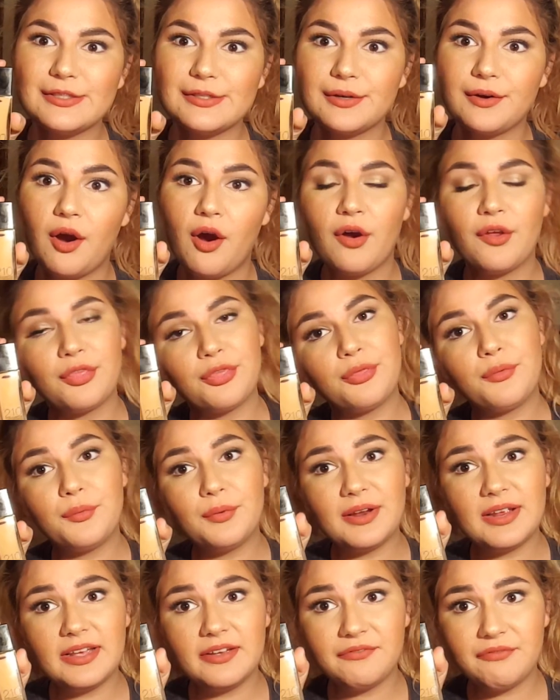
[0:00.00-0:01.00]
there are
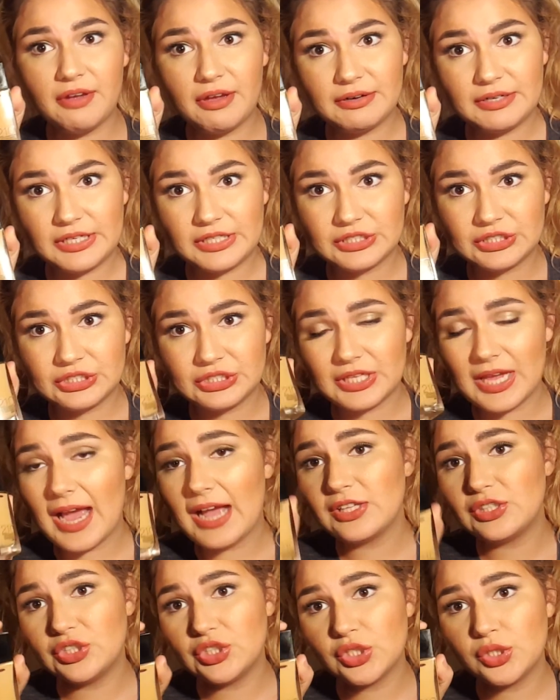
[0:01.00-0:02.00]
3 foundations, I
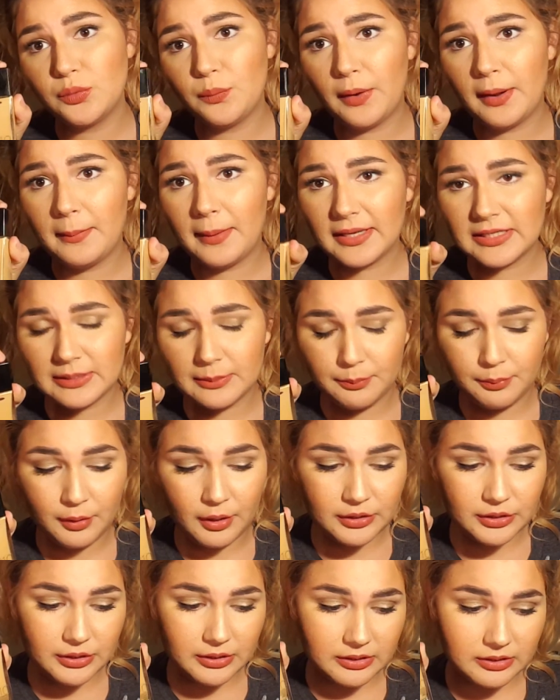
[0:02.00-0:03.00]
just want to make some
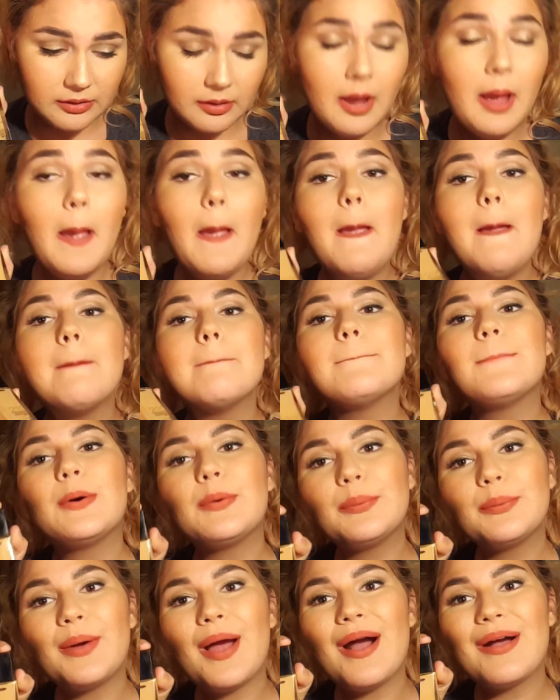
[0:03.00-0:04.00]

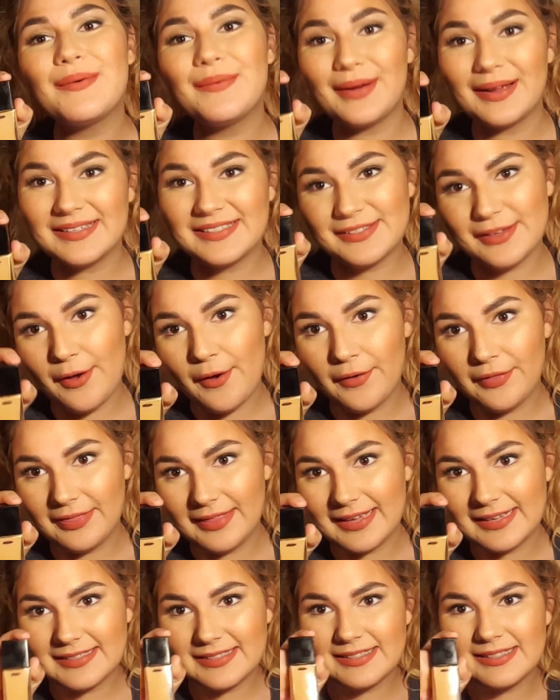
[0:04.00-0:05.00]
progress on
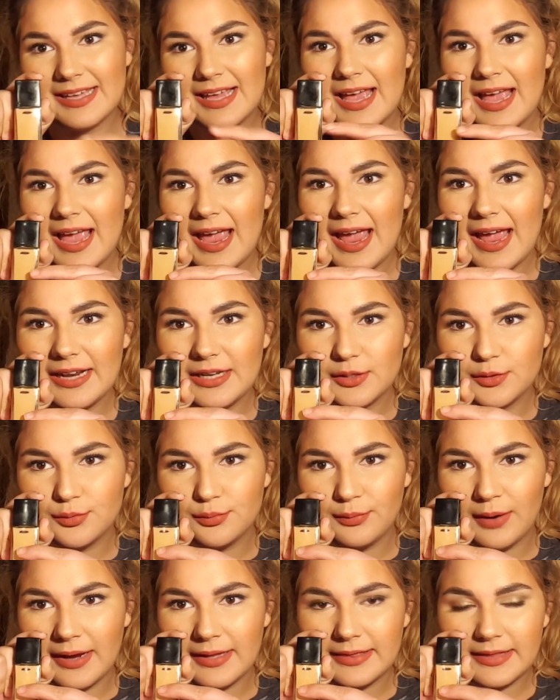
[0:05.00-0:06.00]
this. It is
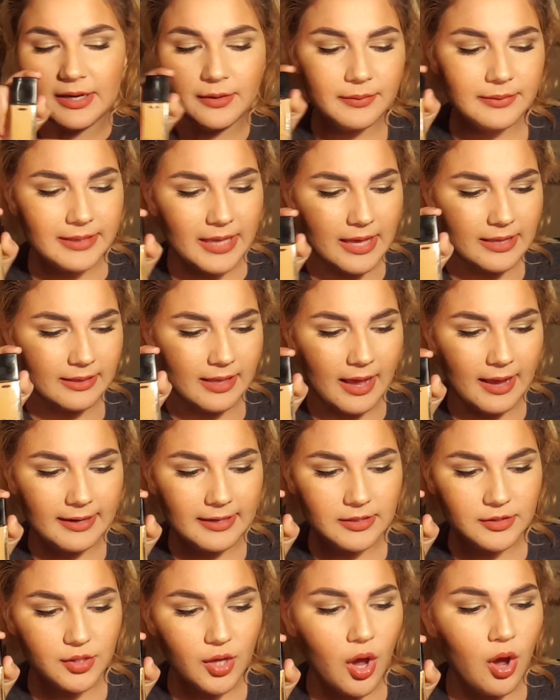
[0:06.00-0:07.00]
right there where that line
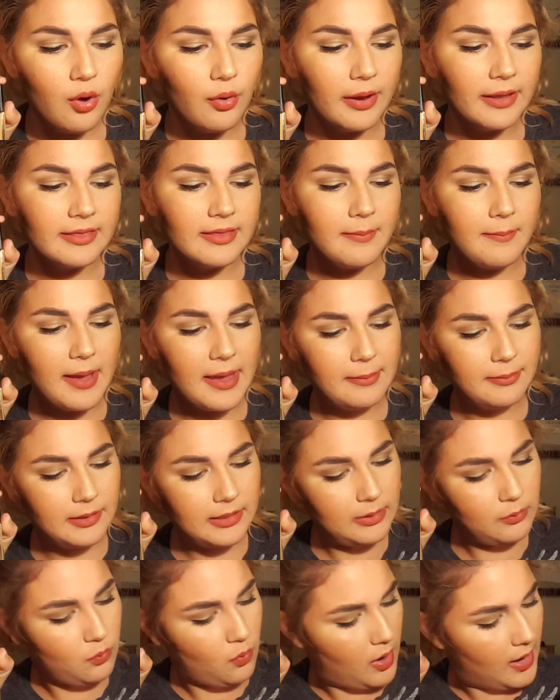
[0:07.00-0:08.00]
is. Oh, and the
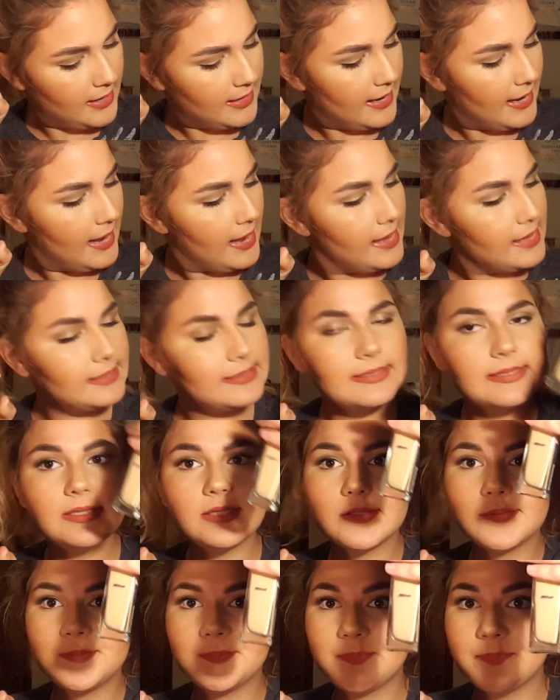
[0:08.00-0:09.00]
Maybelline one
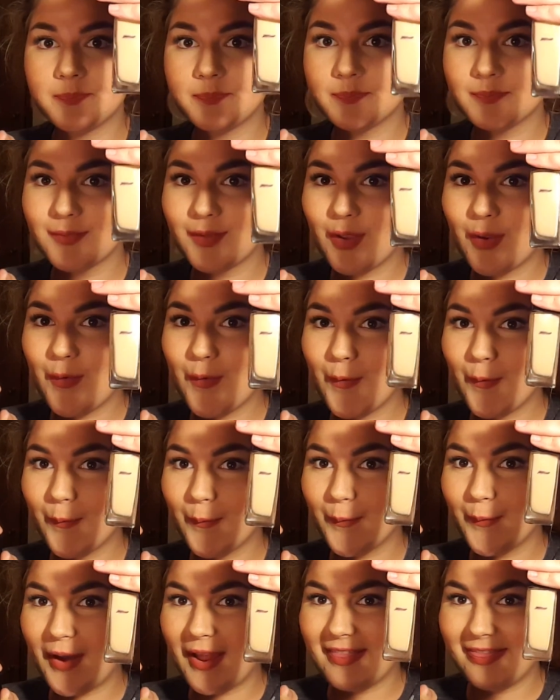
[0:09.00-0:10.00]
is
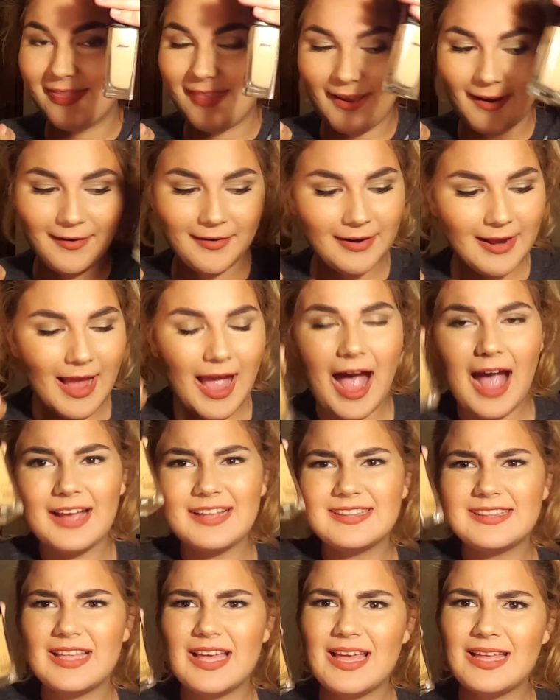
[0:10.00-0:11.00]
right there.
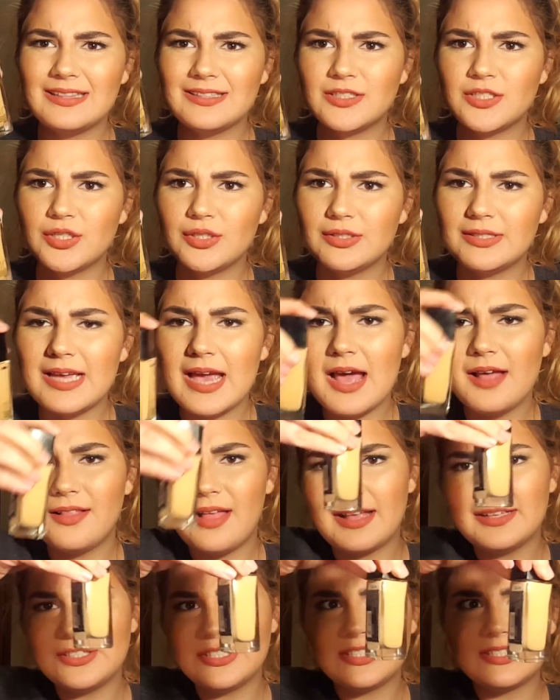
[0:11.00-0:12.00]
And to tell,
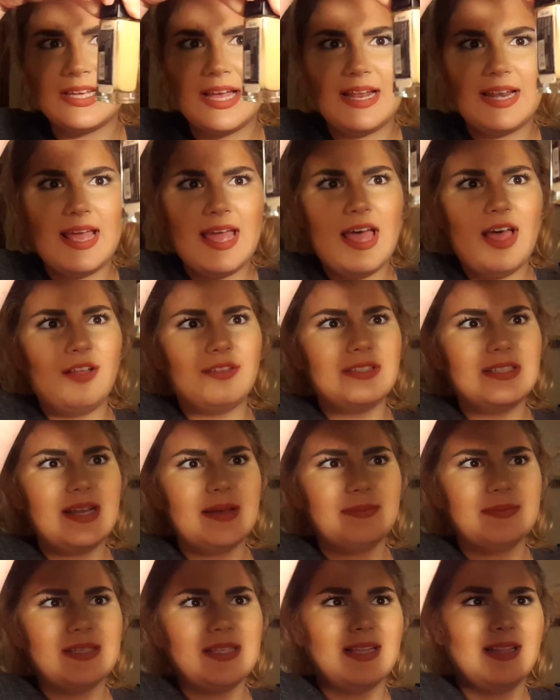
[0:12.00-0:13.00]
I just kind of held it
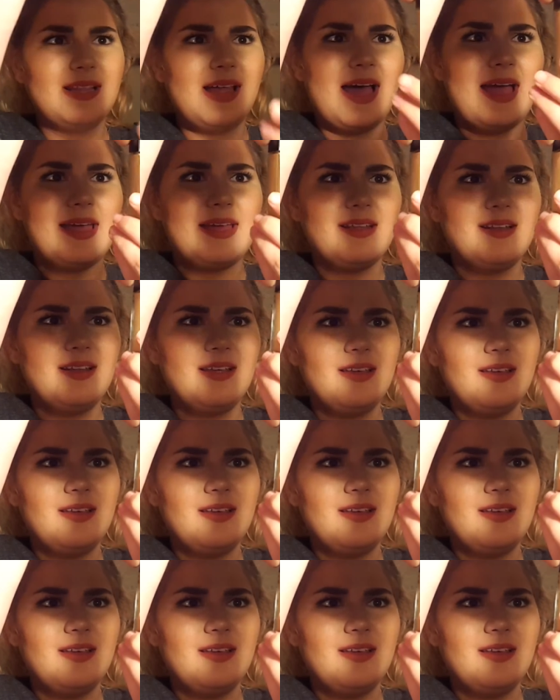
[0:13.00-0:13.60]
up to the light